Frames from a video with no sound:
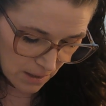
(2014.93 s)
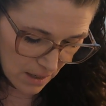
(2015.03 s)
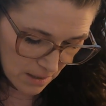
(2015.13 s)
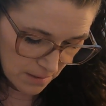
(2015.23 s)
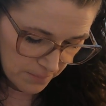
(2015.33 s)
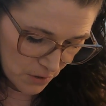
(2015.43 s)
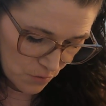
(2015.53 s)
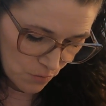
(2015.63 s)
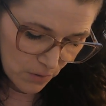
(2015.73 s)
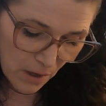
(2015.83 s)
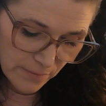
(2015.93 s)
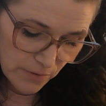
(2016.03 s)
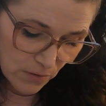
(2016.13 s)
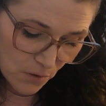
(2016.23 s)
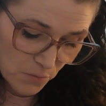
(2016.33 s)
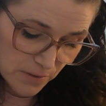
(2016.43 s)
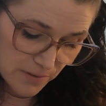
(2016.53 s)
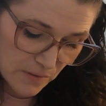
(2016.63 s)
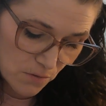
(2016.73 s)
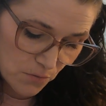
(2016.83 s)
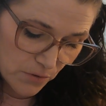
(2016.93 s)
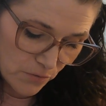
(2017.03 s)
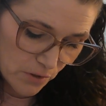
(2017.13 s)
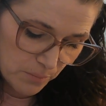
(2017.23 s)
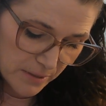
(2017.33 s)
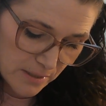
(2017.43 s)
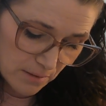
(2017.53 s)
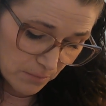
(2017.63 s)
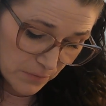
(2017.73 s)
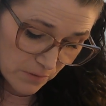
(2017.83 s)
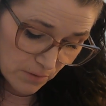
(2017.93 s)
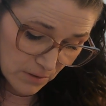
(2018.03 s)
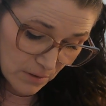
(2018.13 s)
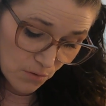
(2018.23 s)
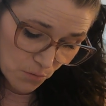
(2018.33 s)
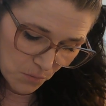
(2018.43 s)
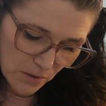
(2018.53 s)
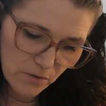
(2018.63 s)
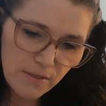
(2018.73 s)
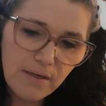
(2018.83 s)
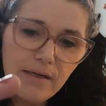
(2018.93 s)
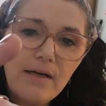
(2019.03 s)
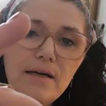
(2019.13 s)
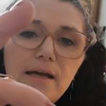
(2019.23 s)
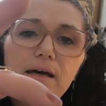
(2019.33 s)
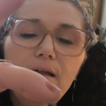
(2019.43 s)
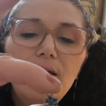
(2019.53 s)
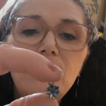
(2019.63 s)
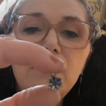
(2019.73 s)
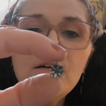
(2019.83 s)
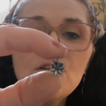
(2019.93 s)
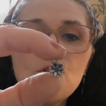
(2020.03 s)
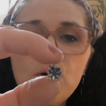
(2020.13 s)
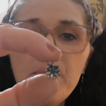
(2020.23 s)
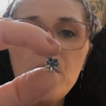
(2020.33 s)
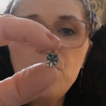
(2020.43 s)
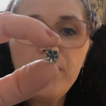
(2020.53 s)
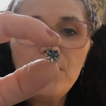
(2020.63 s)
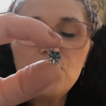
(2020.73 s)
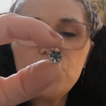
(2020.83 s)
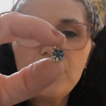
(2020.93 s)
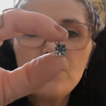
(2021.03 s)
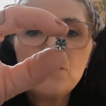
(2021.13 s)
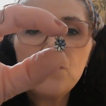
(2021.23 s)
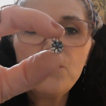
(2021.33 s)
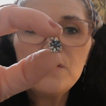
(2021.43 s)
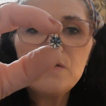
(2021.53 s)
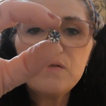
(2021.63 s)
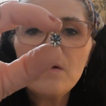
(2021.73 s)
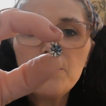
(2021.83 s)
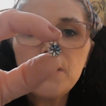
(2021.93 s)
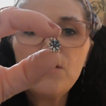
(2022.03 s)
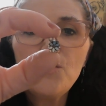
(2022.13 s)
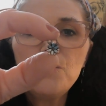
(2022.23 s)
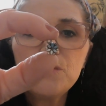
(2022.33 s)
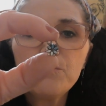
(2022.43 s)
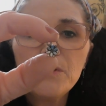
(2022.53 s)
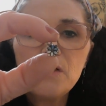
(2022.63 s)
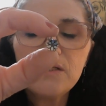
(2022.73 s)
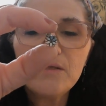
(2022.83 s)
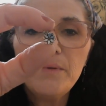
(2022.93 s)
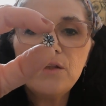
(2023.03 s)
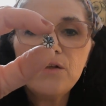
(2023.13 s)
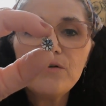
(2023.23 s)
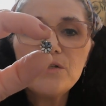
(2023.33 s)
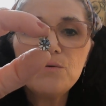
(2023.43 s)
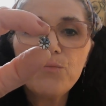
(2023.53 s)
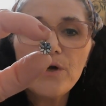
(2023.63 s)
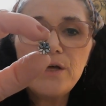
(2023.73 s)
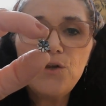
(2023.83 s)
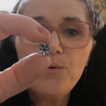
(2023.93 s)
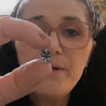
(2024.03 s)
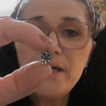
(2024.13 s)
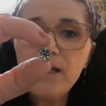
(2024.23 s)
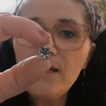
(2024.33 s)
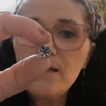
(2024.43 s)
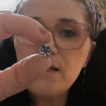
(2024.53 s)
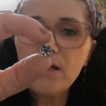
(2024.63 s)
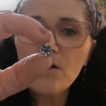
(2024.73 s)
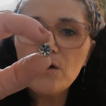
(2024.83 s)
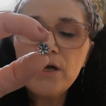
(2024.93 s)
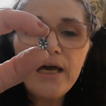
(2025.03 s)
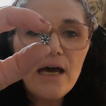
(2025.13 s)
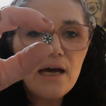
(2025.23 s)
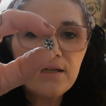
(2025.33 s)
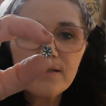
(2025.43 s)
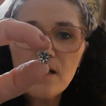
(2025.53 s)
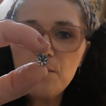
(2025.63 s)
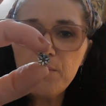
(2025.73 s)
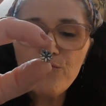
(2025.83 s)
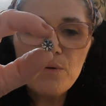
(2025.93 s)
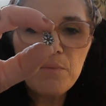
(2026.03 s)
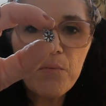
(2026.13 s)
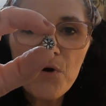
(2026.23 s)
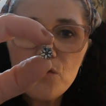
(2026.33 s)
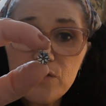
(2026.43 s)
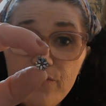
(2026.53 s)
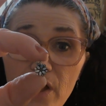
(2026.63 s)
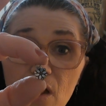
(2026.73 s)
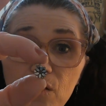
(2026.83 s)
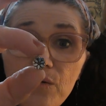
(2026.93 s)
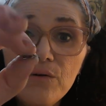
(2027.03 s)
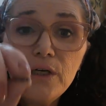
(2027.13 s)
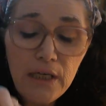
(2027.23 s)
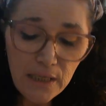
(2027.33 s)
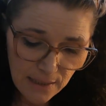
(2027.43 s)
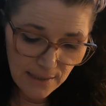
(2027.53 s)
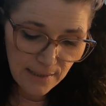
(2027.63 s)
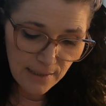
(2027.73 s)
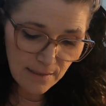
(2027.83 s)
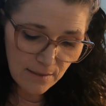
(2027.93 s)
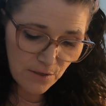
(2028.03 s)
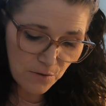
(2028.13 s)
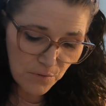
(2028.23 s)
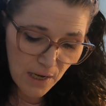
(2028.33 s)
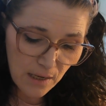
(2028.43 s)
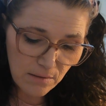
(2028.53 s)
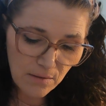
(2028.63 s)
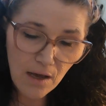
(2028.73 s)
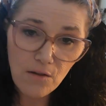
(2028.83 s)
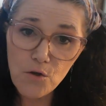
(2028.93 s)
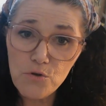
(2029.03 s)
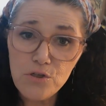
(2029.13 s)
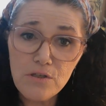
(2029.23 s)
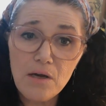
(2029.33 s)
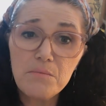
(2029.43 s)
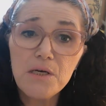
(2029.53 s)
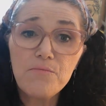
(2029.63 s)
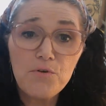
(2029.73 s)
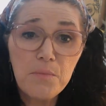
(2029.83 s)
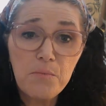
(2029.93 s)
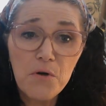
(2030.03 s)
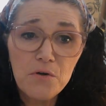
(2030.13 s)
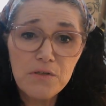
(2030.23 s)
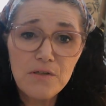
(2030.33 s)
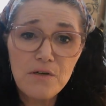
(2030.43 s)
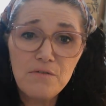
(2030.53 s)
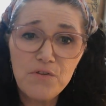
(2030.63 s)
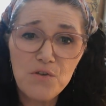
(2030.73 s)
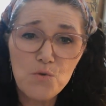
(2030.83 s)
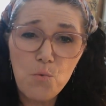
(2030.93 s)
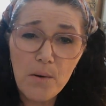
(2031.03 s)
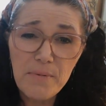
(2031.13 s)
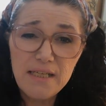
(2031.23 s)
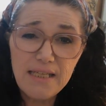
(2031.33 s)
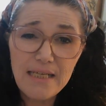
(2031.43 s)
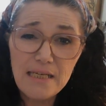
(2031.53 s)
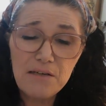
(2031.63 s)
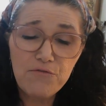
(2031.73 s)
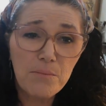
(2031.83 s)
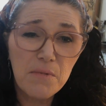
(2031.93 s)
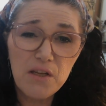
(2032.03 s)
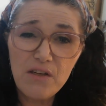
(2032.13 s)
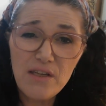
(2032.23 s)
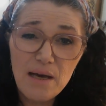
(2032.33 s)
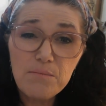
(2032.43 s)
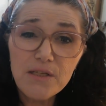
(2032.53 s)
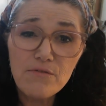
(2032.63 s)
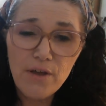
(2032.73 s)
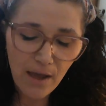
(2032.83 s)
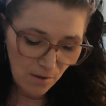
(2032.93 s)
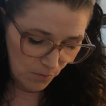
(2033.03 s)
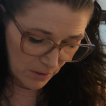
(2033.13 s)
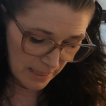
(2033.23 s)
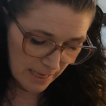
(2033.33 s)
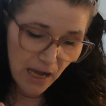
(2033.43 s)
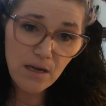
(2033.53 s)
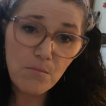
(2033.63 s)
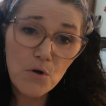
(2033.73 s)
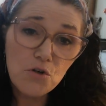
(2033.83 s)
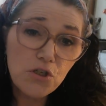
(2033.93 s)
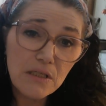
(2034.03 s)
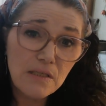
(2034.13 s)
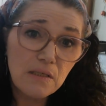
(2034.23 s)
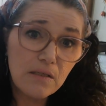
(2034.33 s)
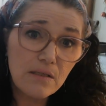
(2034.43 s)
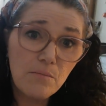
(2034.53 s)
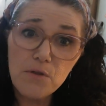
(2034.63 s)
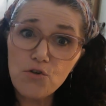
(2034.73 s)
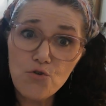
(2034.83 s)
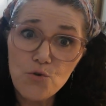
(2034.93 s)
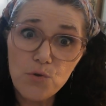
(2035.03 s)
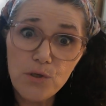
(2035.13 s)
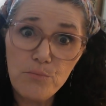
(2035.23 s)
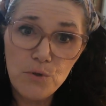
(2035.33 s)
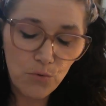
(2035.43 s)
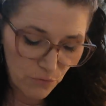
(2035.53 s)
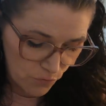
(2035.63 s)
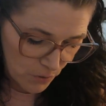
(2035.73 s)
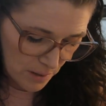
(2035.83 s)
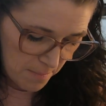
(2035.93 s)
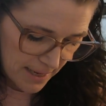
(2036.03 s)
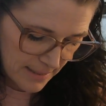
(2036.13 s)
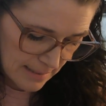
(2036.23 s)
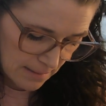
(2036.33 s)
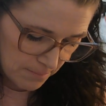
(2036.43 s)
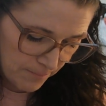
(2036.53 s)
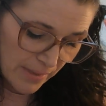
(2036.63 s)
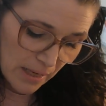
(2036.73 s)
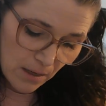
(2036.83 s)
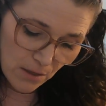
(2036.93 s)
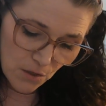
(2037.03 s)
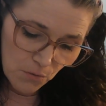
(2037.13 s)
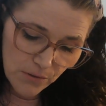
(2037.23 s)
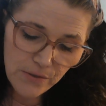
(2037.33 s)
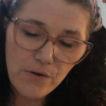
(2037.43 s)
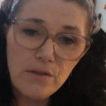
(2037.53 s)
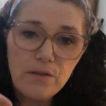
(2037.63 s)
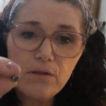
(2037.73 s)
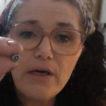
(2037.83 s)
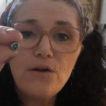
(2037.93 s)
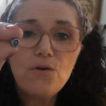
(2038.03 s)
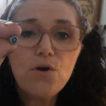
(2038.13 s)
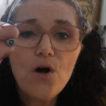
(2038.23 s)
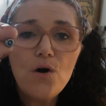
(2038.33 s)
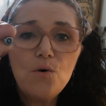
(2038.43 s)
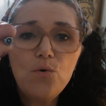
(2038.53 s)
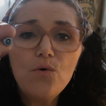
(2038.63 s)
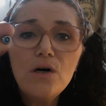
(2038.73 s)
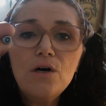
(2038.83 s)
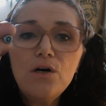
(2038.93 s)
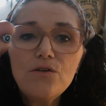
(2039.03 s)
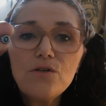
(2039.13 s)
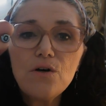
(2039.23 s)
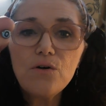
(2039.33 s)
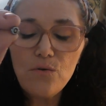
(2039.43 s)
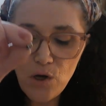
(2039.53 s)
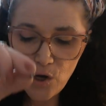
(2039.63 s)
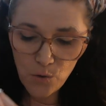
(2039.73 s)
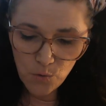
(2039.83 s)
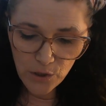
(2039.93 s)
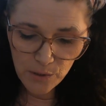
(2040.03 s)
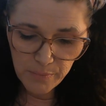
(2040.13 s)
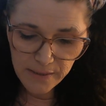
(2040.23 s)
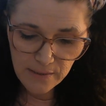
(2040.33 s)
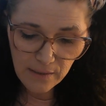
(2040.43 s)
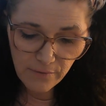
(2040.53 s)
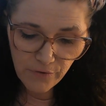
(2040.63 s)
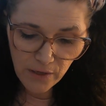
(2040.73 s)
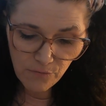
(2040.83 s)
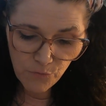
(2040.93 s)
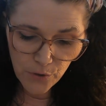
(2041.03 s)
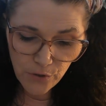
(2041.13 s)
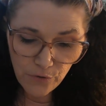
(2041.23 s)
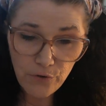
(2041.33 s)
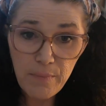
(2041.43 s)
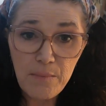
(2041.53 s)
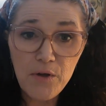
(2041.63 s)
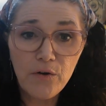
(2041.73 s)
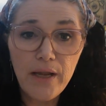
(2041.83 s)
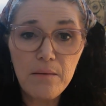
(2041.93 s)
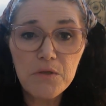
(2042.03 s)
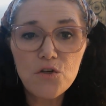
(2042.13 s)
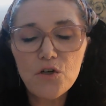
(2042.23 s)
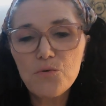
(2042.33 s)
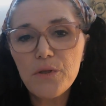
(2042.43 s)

Um, you got the lotus, so you could be dealing with another water sign again. Scorpio energy, the lotus, something new is blossoming. There's a brand new beginning here, and it's coming from the murks of hell. It's like, you know, that, that lotus comes up from the murks of the swampy sea, from the depths of hell, and emerges into something truly beautiful and amazing. You also got the letter O, so O could be significant for you. Maybe your name starts